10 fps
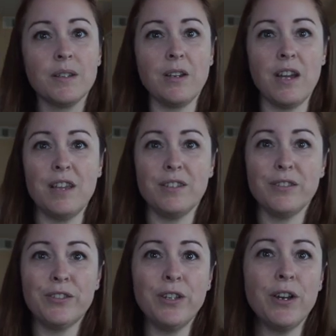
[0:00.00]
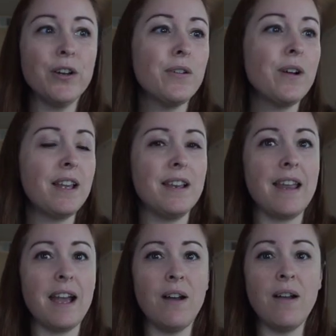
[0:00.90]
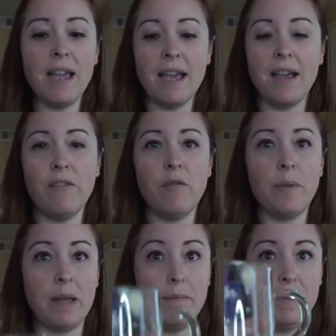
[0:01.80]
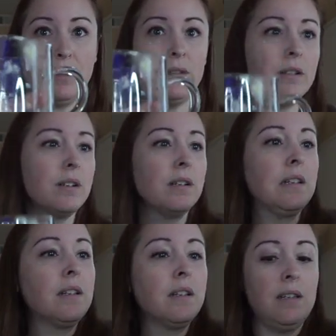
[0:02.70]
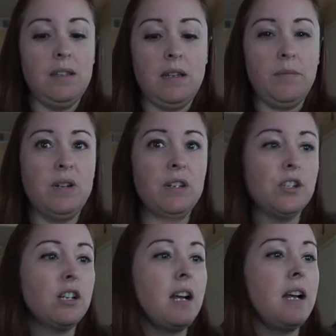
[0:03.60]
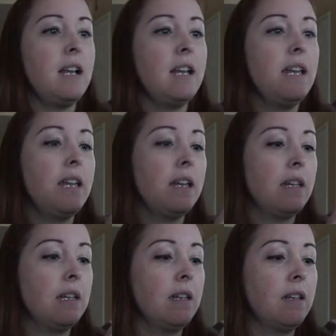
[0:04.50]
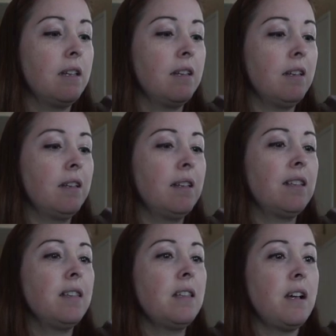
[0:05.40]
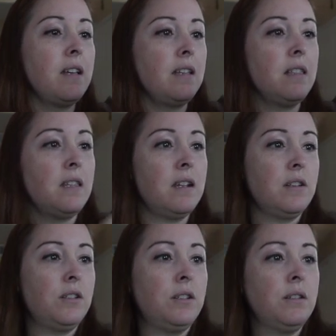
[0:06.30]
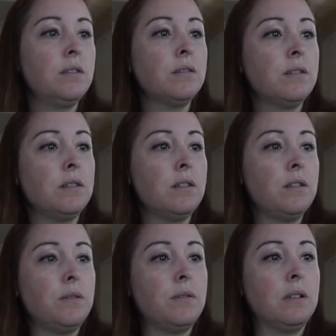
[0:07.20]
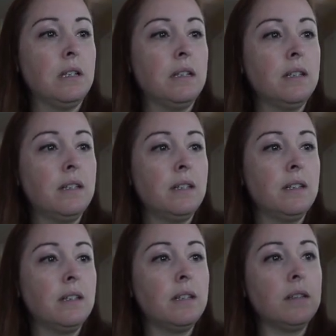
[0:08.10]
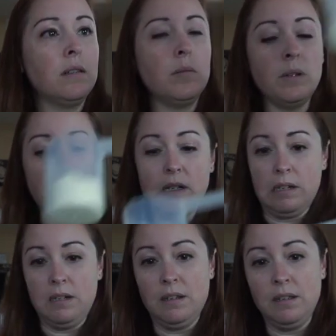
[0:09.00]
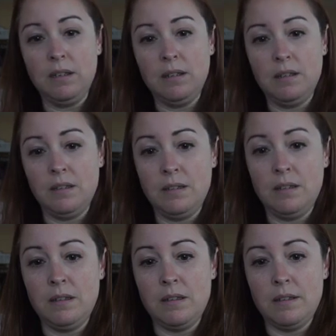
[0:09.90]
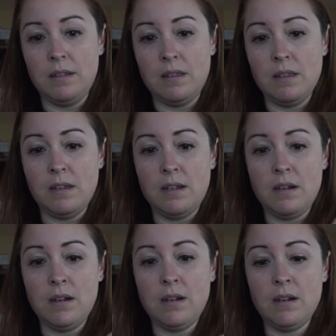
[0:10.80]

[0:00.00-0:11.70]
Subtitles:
Okay, so now I have my milk. I'm gonna try that in there too. So a little bit in there.